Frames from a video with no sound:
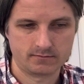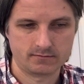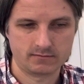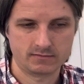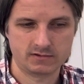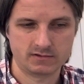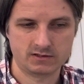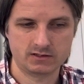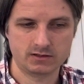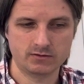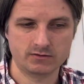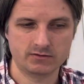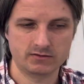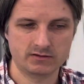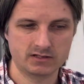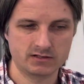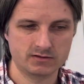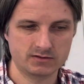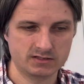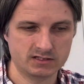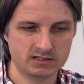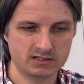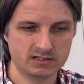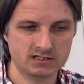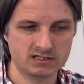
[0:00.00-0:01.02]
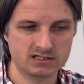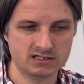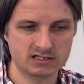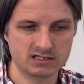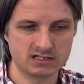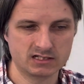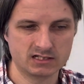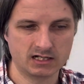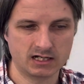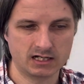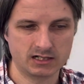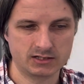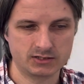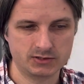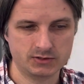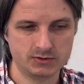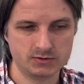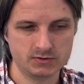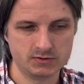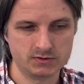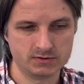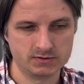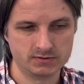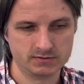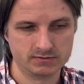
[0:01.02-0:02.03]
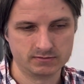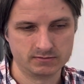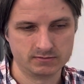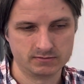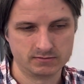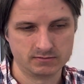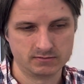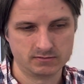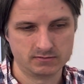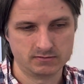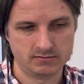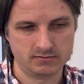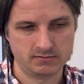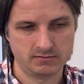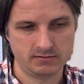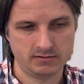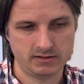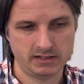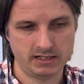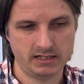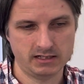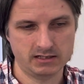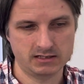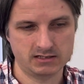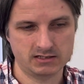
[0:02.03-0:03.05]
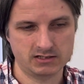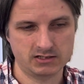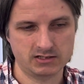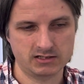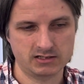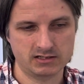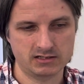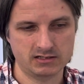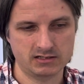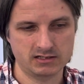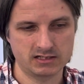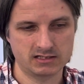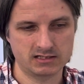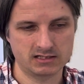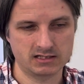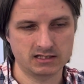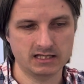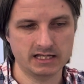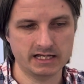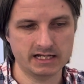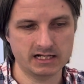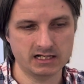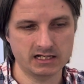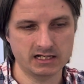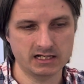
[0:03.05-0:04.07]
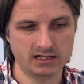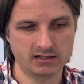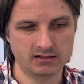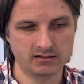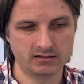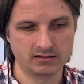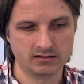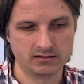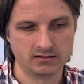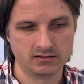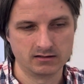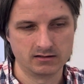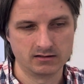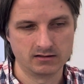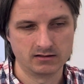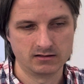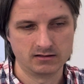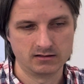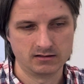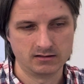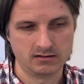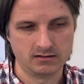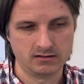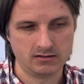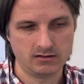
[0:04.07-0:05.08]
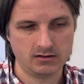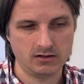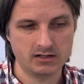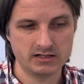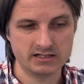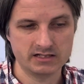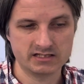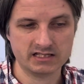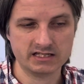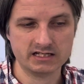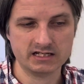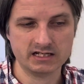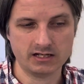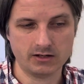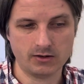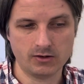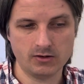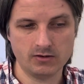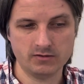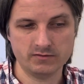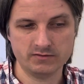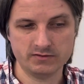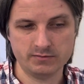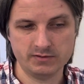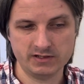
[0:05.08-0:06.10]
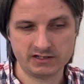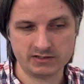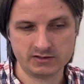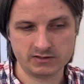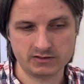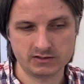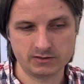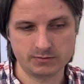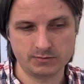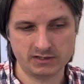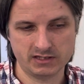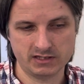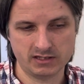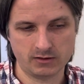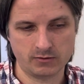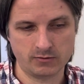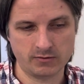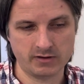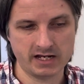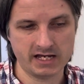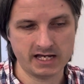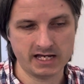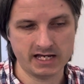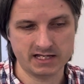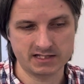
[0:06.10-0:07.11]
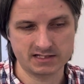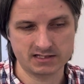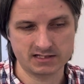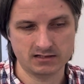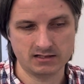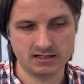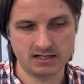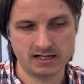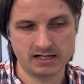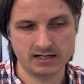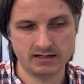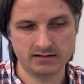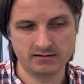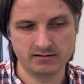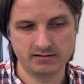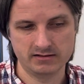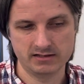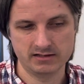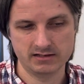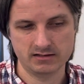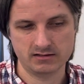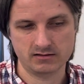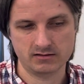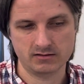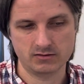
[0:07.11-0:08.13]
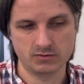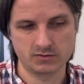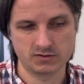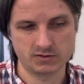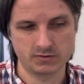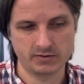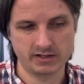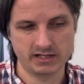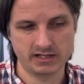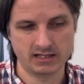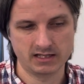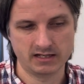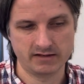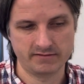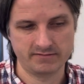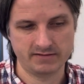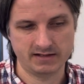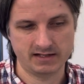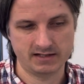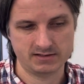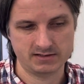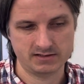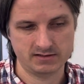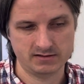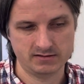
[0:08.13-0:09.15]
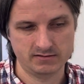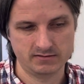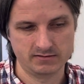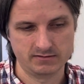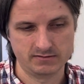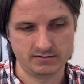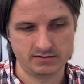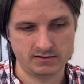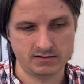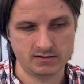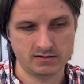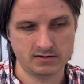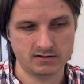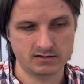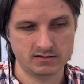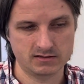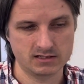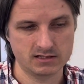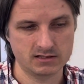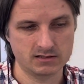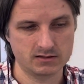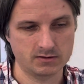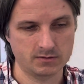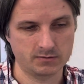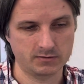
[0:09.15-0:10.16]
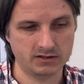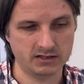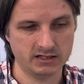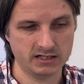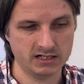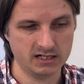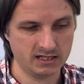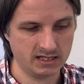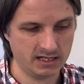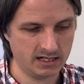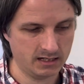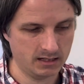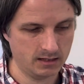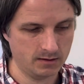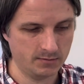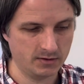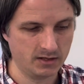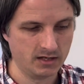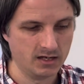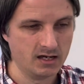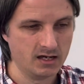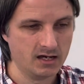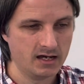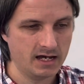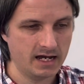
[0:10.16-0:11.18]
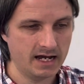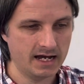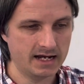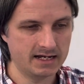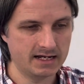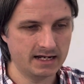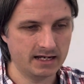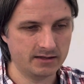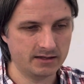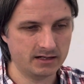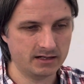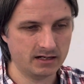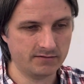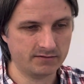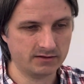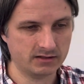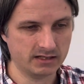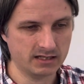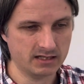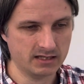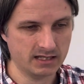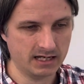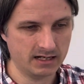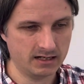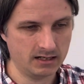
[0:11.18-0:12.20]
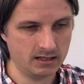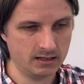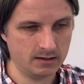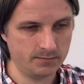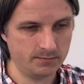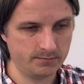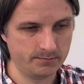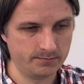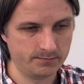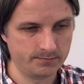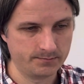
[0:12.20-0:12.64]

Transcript: So this is the dodge tool, and it's lightening all the pixels, but the gray goes away a lot faster. So you can see, so I'm cleaning that up, and now that I've cleaned that up,